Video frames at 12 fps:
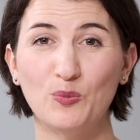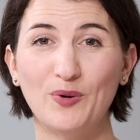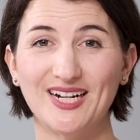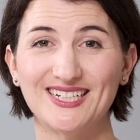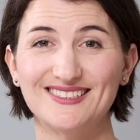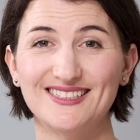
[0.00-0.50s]

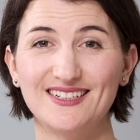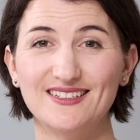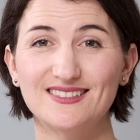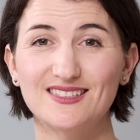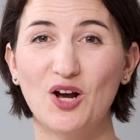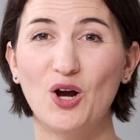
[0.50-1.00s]

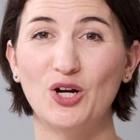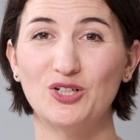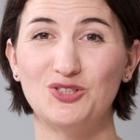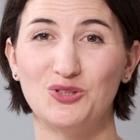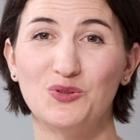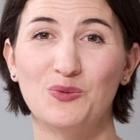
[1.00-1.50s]
pregnancies are
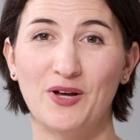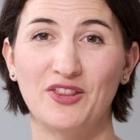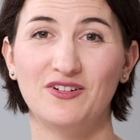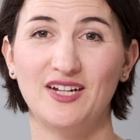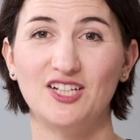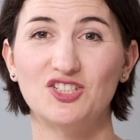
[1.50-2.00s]
due to
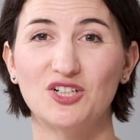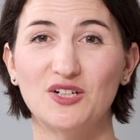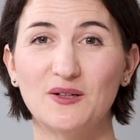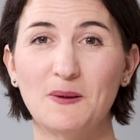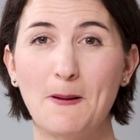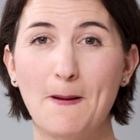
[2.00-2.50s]
Mother Nature,